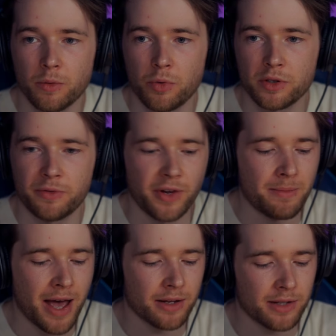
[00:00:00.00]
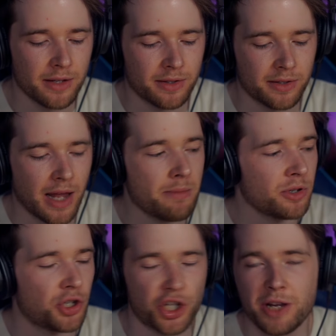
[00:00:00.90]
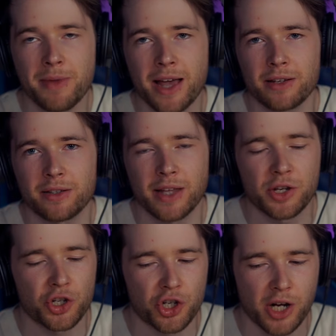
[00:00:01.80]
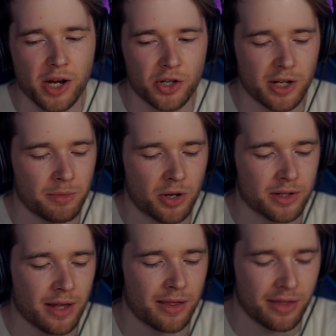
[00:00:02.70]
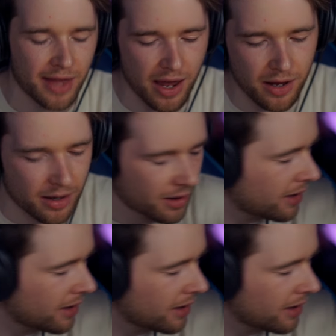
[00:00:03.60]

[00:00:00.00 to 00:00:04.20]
What's VMAX? It's the same as GMAX. They just changed it because I think